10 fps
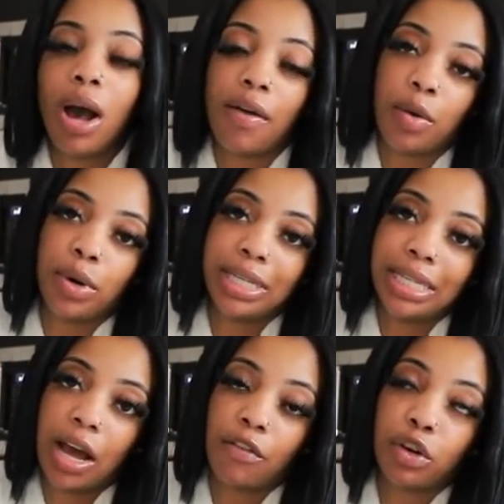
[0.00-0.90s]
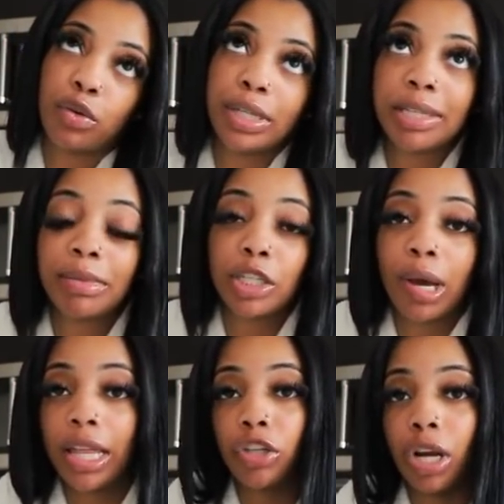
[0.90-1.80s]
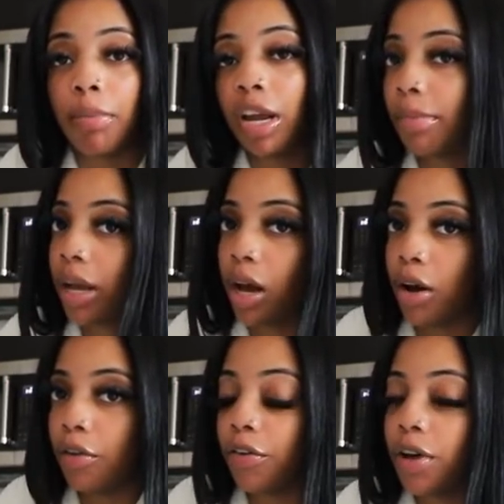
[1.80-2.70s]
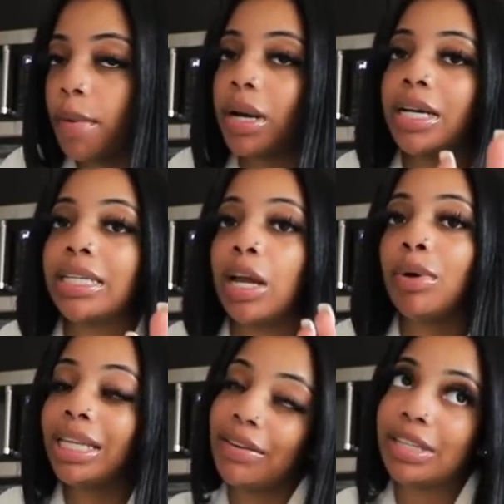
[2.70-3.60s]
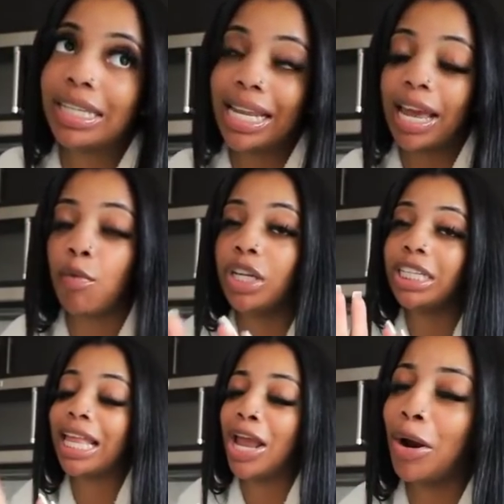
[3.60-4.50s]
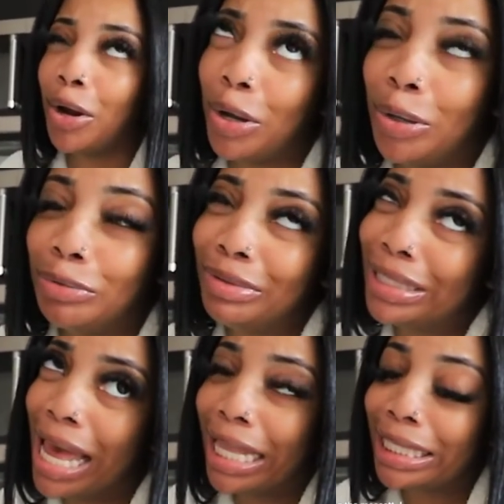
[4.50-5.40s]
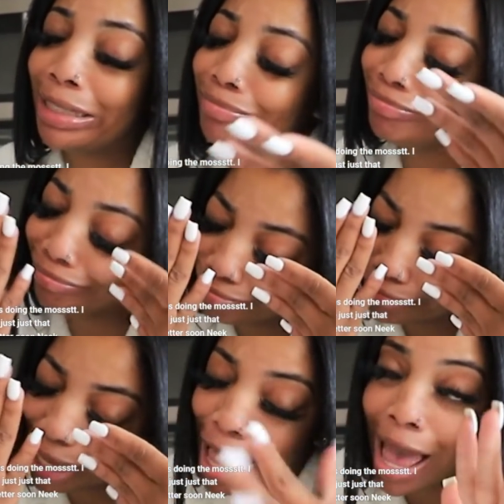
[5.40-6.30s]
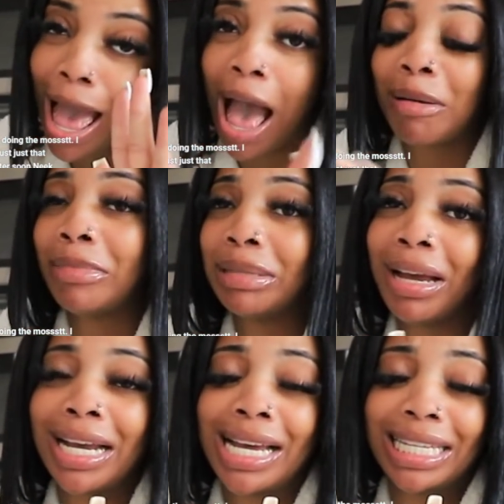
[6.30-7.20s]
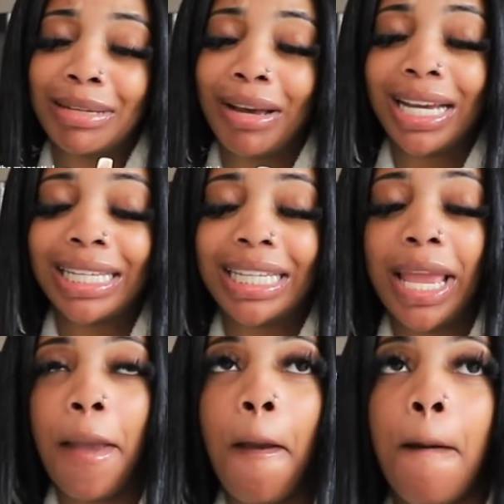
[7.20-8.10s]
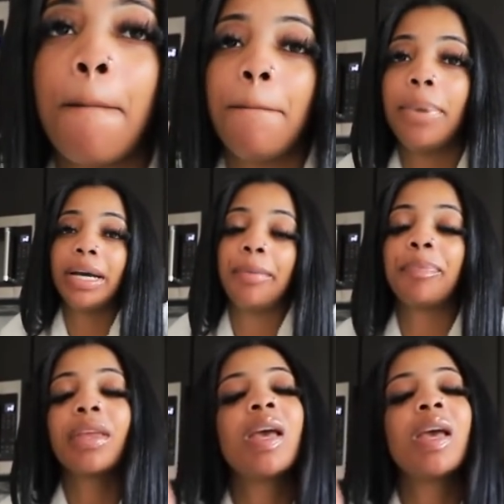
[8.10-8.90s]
while they were in town for Christmas, so I had to drop her back off because they were leaving today, which they are gone, sadly. I miss my cousins and my auntie, but